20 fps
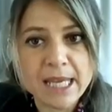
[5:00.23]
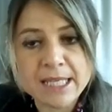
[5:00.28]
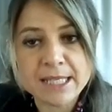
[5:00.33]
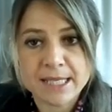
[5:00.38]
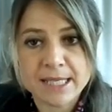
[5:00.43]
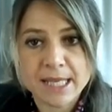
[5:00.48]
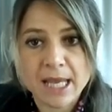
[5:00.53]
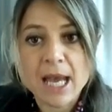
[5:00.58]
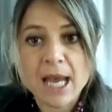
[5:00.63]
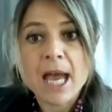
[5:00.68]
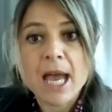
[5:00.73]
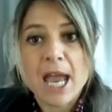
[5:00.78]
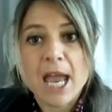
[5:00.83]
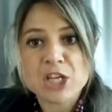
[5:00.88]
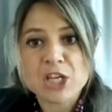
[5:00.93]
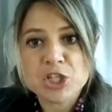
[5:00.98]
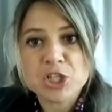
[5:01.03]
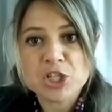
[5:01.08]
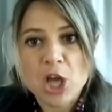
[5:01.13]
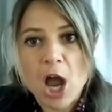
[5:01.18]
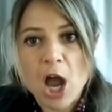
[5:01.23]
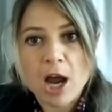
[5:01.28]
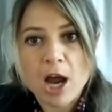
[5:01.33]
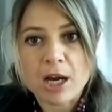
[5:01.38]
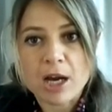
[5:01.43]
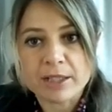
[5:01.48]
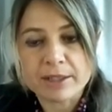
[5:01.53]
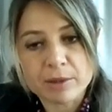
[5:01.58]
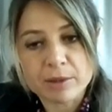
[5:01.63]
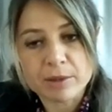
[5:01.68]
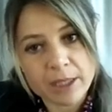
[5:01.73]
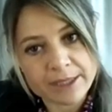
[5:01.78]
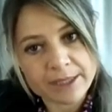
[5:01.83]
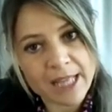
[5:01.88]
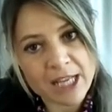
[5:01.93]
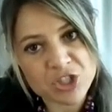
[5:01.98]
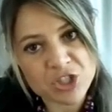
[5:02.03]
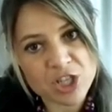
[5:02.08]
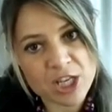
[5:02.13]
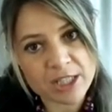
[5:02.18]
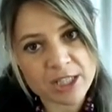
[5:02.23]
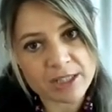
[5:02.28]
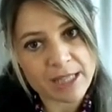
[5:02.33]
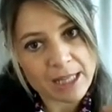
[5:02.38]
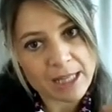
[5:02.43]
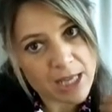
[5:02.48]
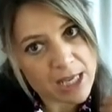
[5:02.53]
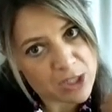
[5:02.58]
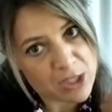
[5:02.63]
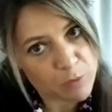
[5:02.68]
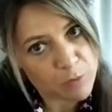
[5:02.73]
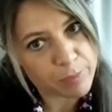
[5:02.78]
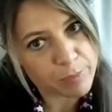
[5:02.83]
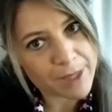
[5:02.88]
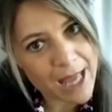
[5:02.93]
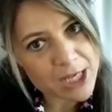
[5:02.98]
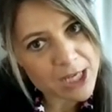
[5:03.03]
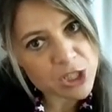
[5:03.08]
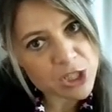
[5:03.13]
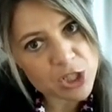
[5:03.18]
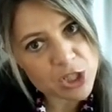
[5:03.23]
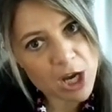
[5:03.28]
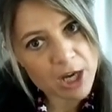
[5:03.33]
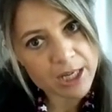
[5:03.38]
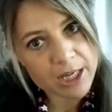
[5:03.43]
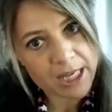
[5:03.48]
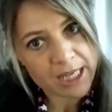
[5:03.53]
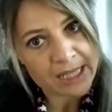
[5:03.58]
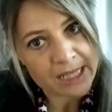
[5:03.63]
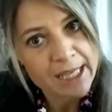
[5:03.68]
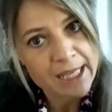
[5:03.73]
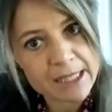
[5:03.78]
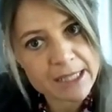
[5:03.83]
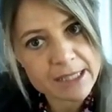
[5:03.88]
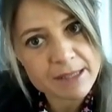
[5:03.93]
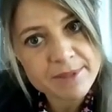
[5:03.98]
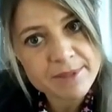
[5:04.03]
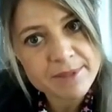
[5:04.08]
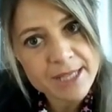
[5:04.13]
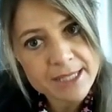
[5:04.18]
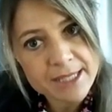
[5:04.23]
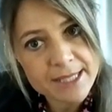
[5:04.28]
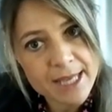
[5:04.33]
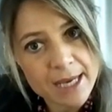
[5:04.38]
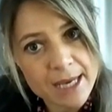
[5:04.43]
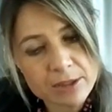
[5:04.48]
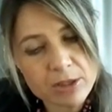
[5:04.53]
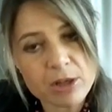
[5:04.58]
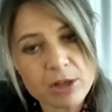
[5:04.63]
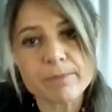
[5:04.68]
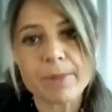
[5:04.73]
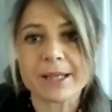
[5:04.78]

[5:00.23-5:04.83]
is a shock, that a supply shock in hitting some sector,